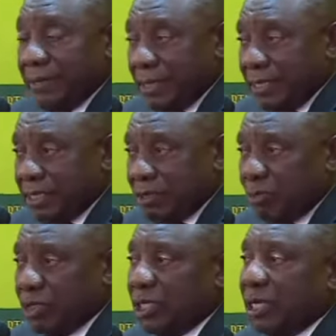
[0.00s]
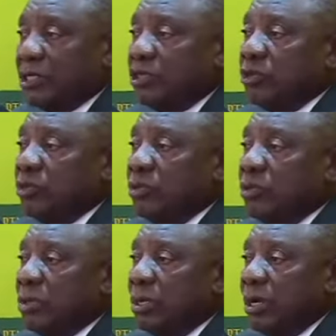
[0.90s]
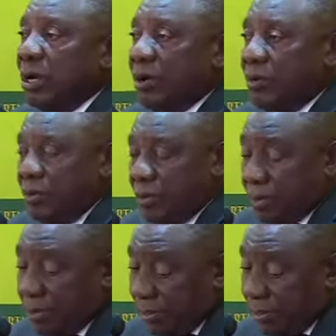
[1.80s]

This we shall do. We will